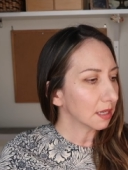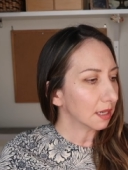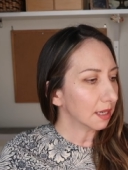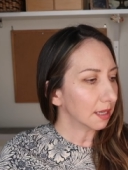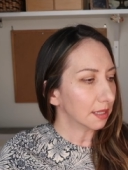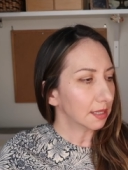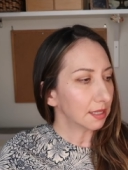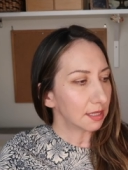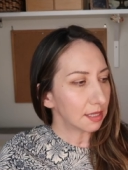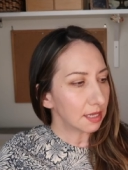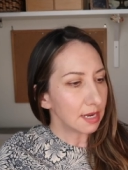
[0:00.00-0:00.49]

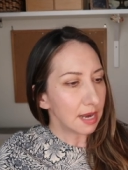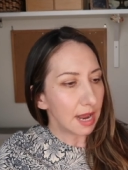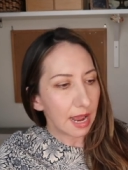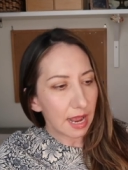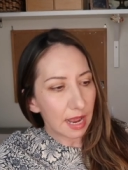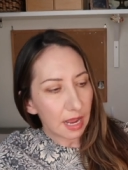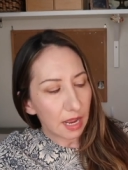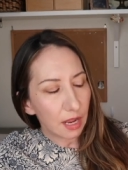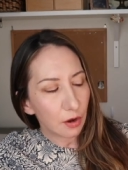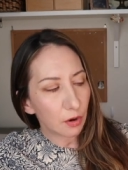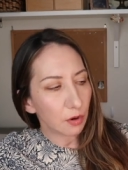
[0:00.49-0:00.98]
a
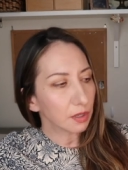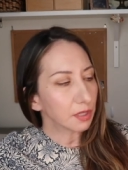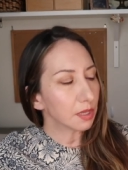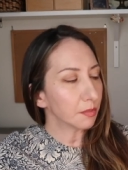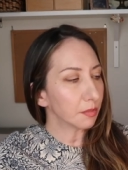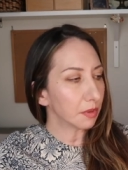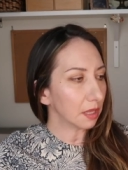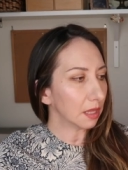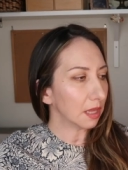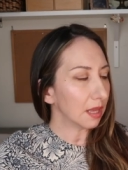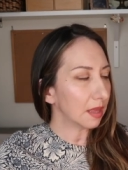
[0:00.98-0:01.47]
snake or
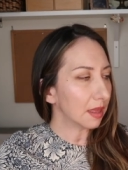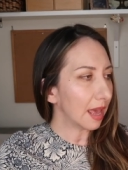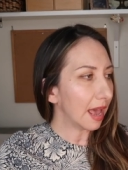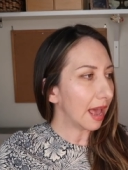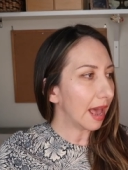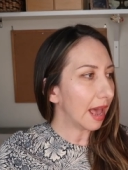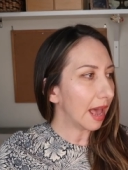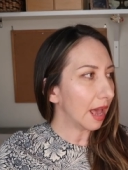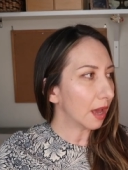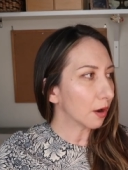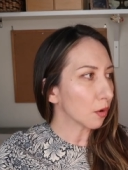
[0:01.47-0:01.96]
something like
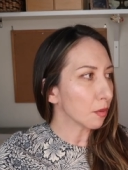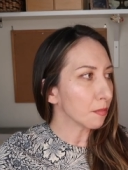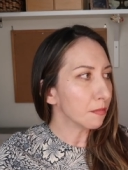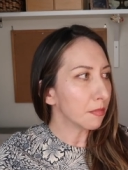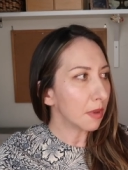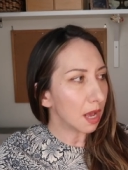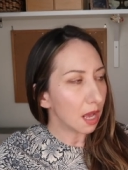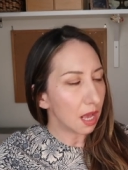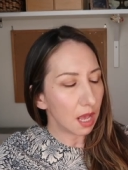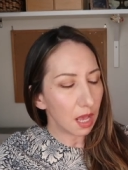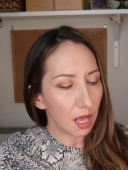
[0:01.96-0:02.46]
that, or
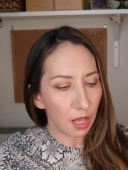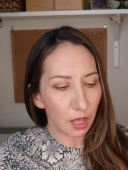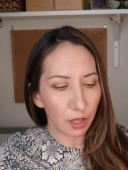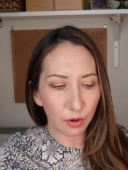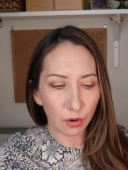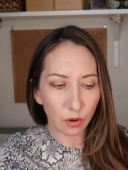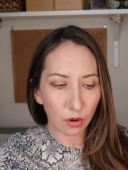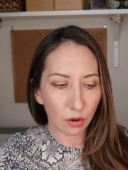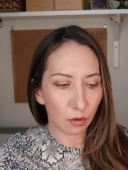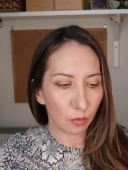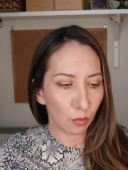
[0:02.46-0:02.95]
mud
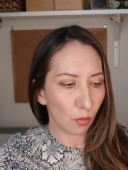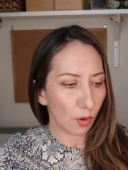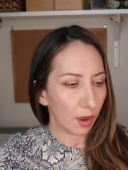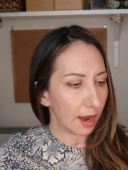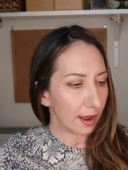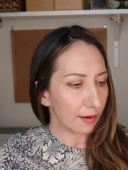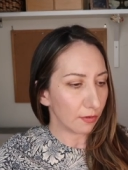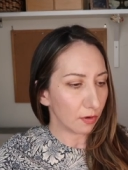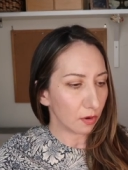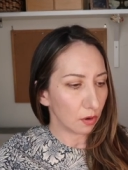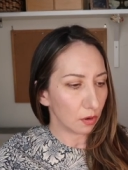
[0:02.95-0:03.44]
or
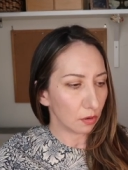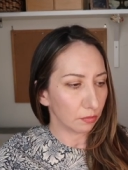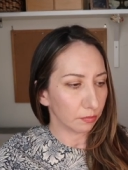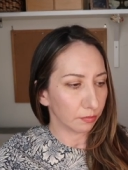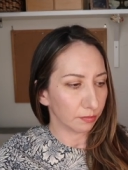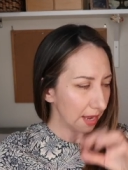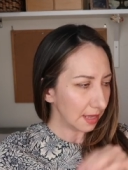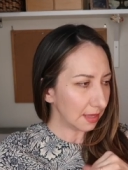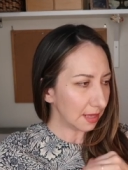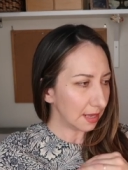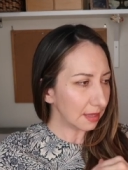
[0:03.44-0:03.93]
whatever,
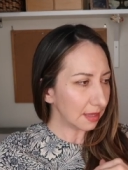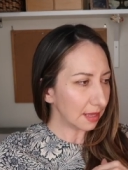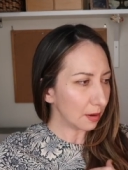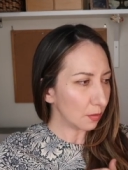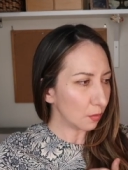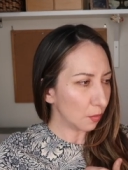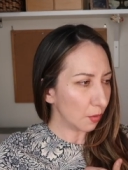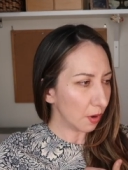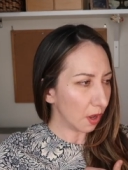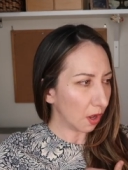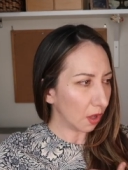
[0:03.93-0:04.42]
I think
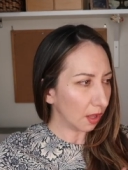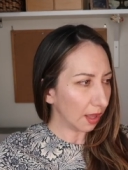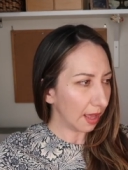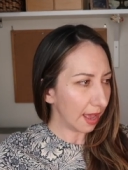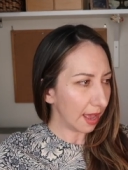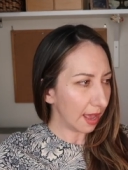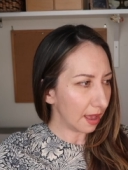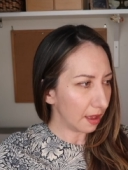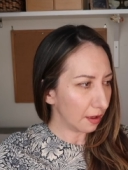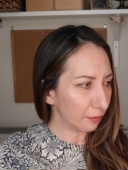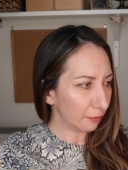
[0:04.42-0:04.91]
that we all
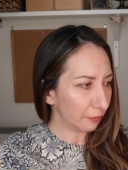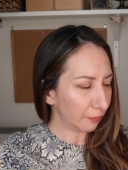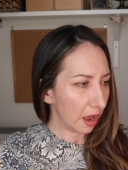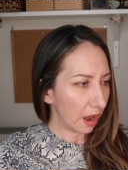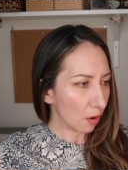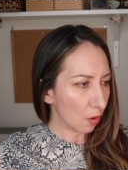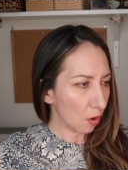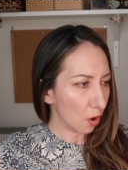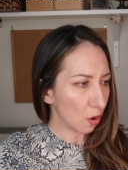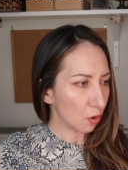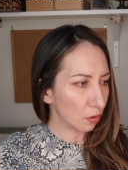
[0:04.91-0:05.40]
have
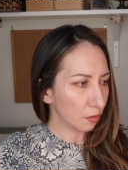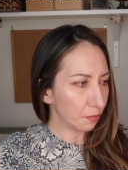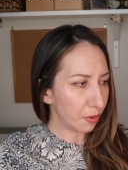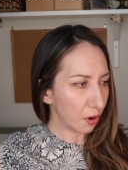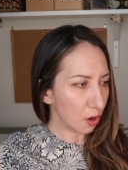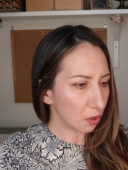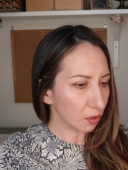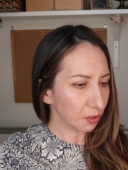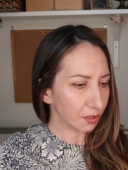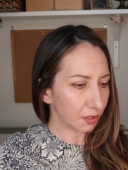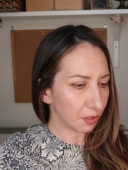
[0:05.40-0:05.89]
our own
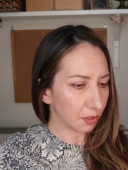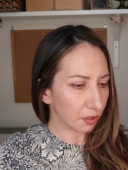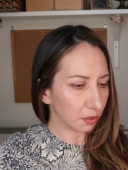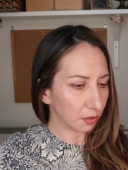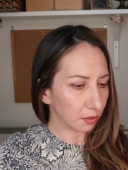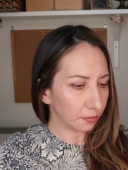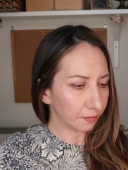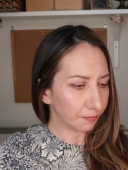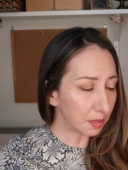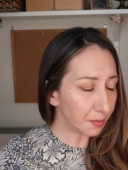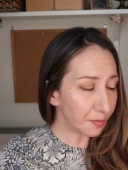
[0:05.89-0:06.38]

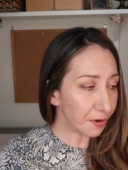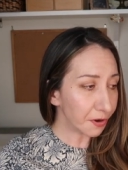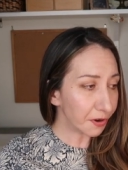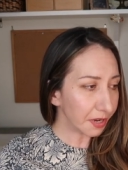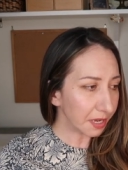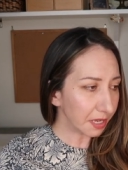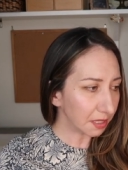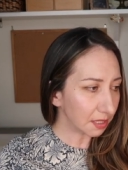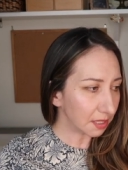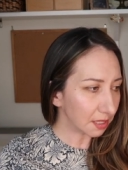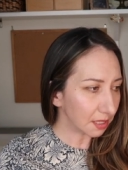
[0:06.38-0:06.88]
personal
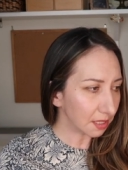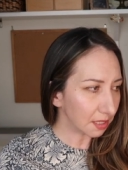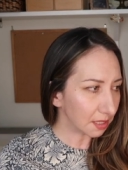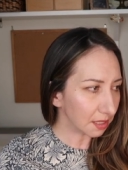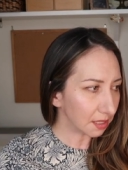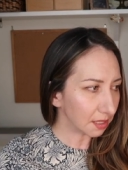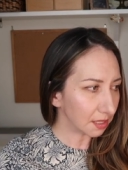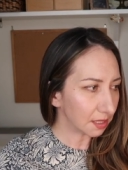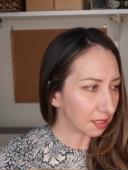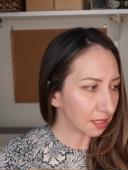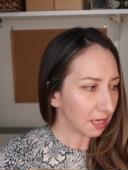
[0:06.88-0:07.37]

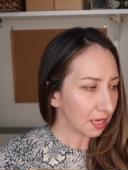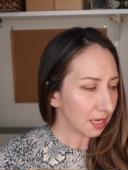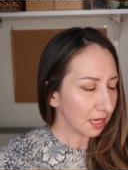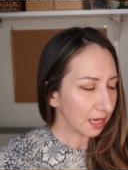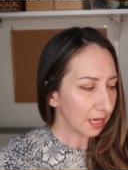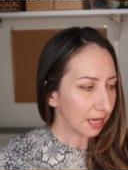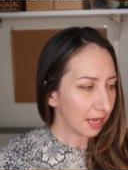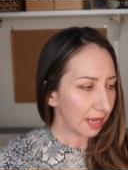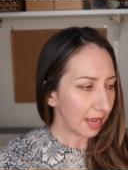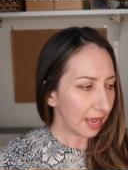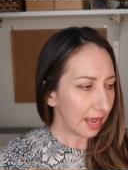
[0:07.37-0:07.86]
experiences
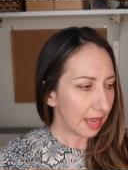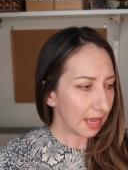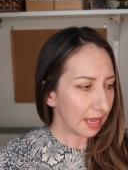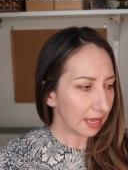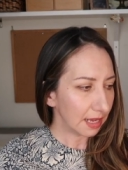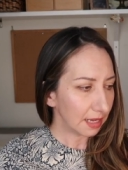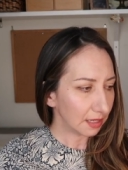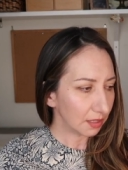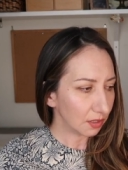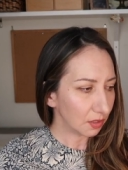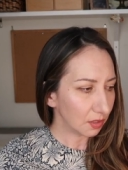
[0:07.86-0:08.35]

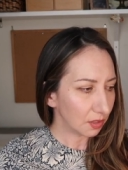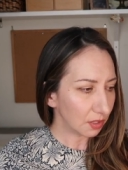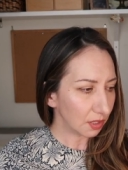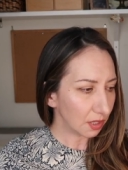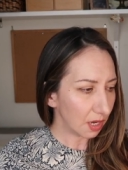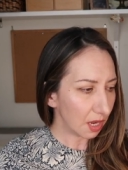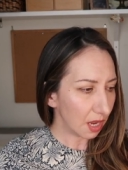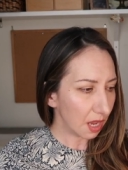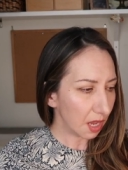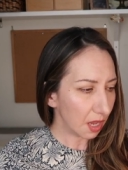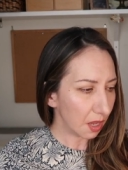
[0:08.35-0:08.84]
and
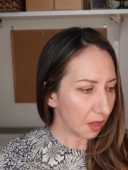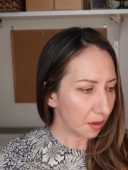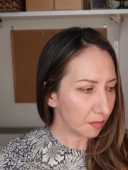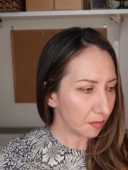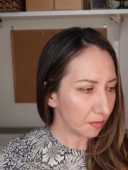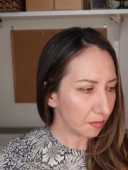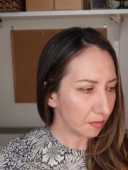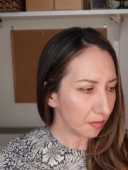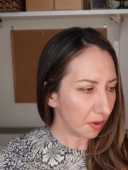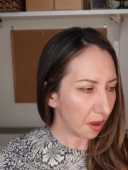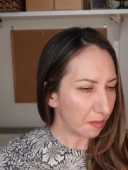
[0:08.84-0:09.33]

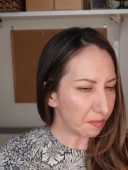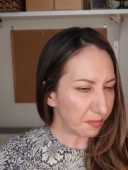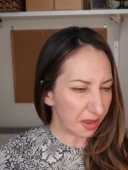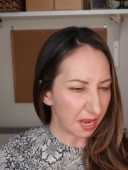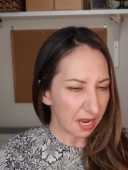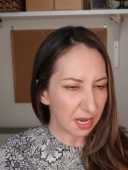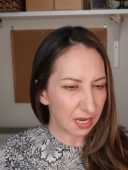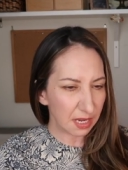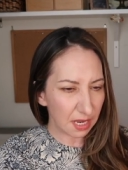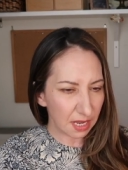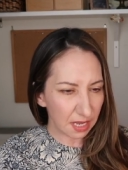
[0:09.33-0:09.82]

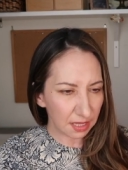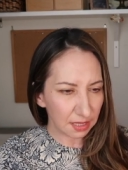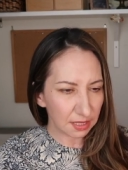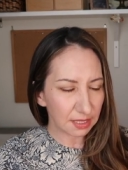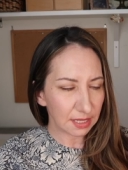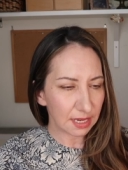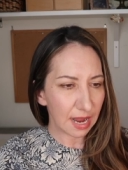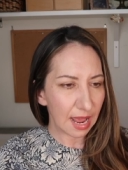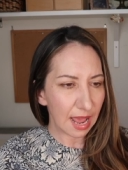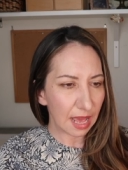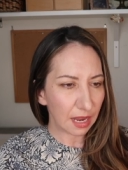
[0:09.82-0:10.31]

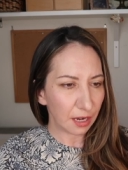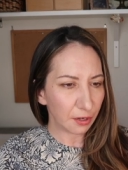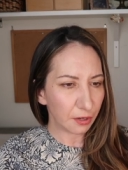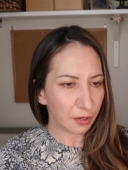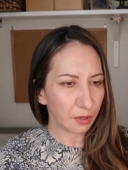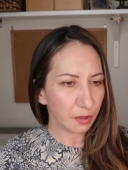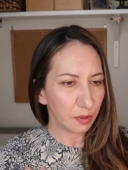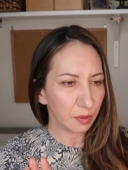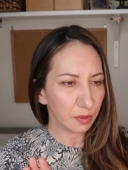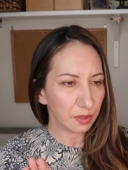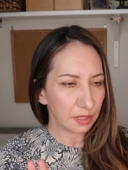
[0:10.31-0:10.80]
opinions and
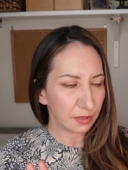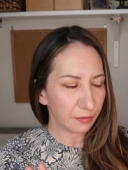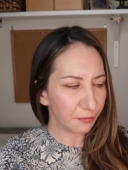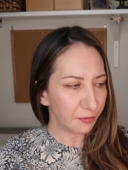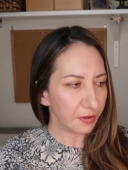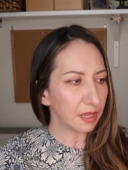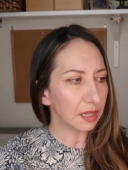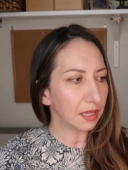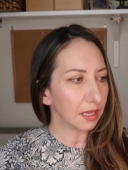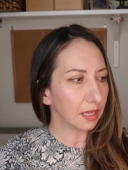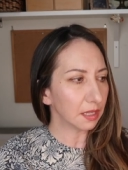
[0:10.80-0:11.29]
attitudes and
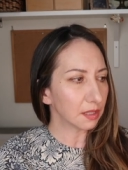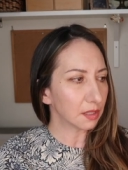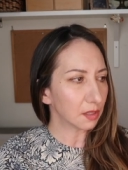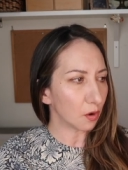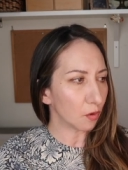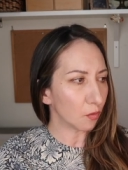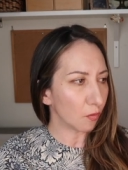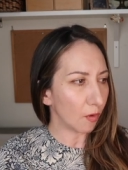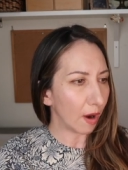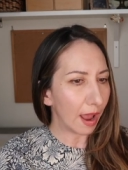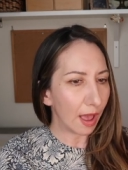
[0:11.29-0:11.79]
feelings
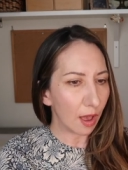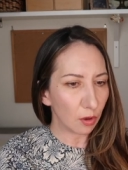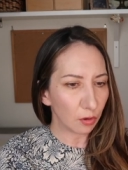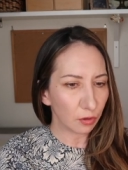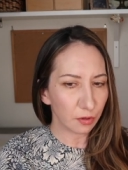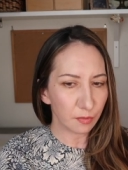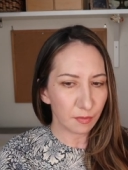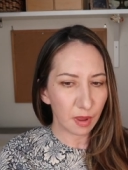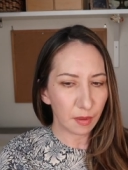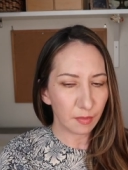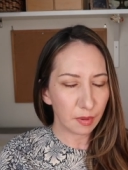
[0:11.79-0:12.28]

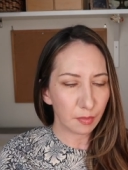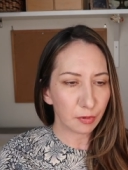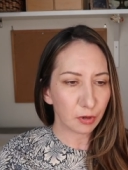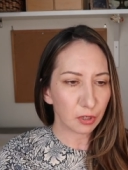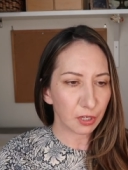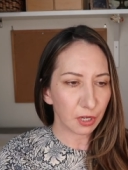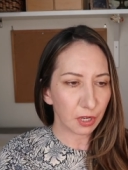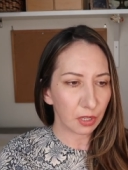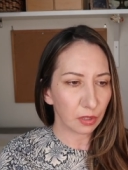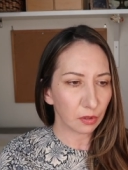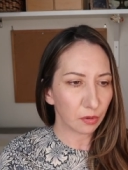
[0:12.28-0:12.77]
around maybe
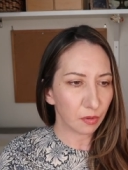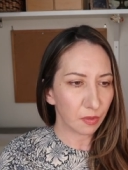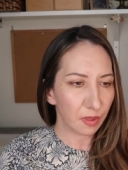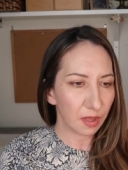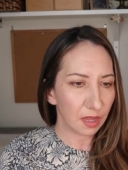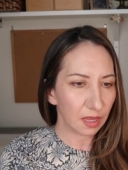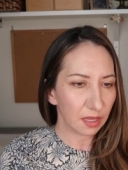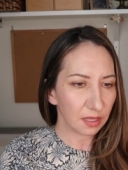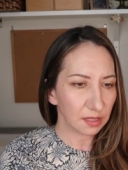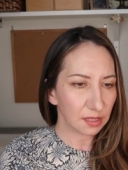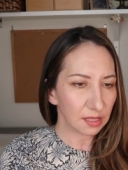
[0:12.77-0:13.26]
particular
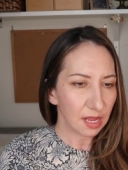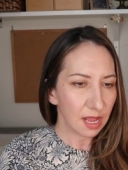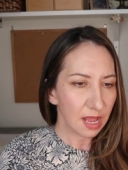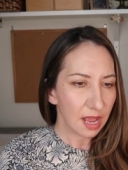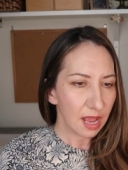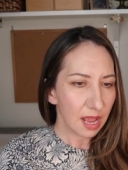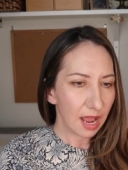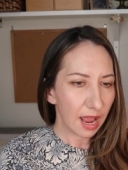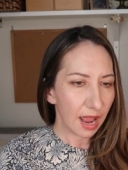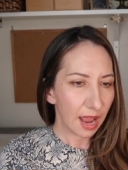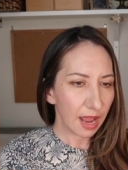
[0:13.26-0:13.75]
things.
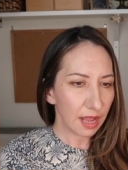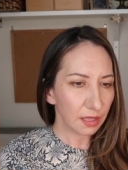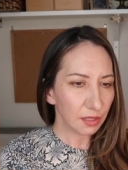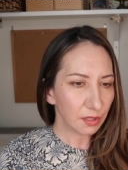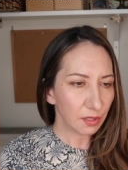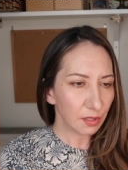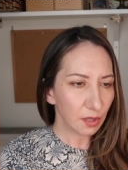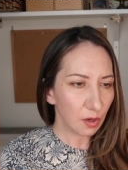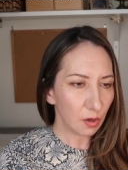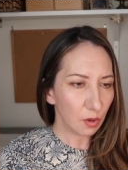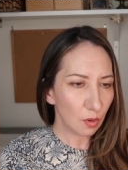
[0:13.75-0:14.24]
And
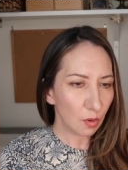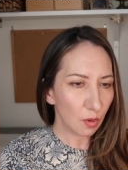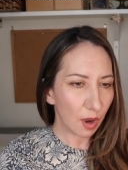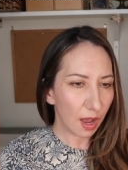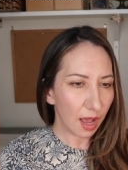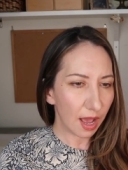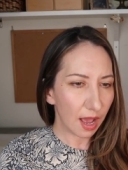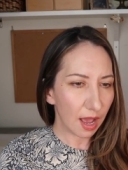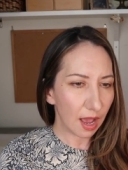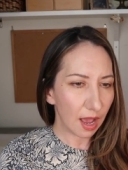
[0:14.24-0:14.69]
so